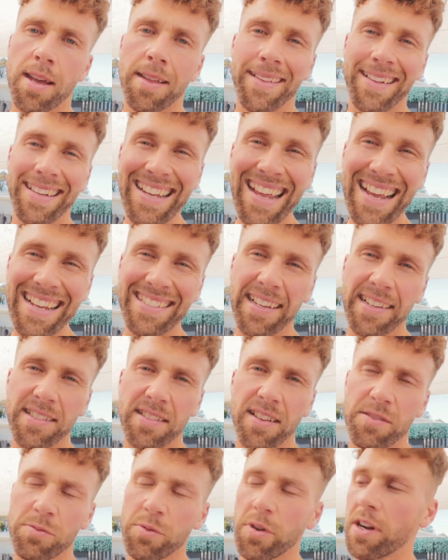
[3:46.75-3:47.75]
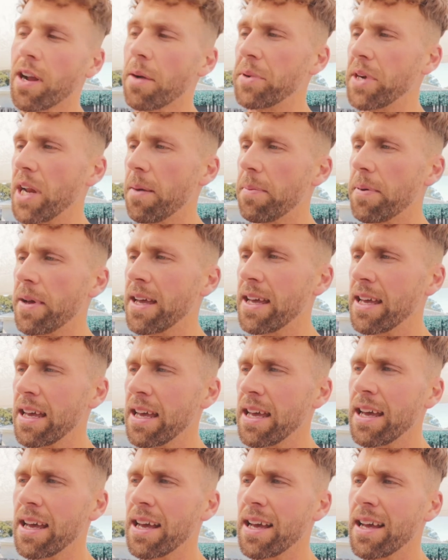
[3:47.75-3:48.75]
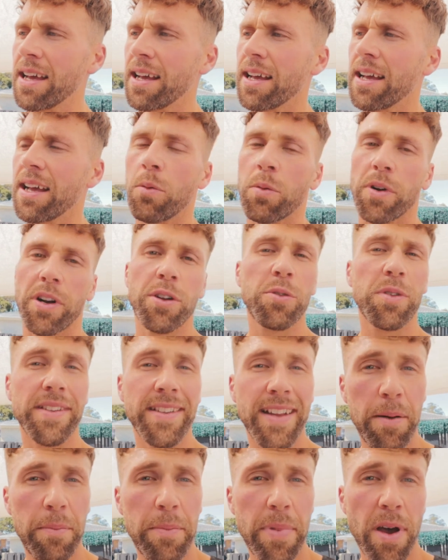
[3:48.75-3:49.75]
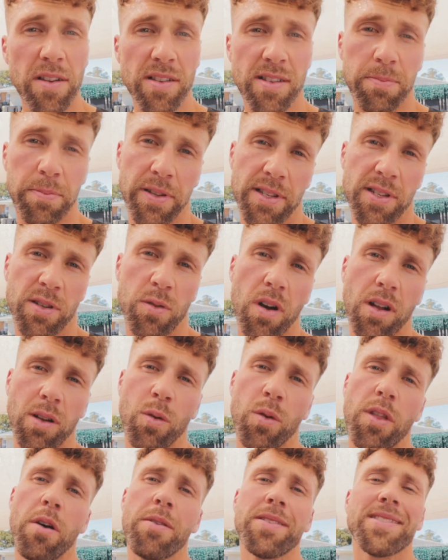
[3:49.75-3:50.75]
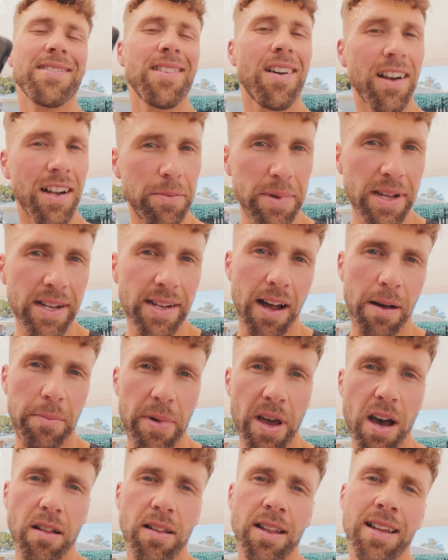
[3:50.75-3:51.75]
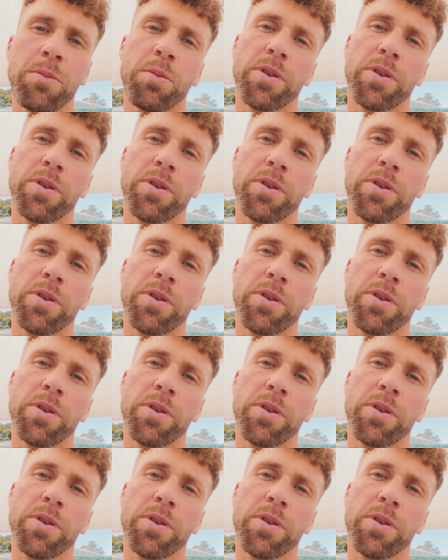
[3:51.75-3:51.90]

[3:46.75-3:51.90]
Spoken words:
The next exercise we've got coming up, we're gonna do a dumbbell split squat, although it's not gonna be a dumbbell.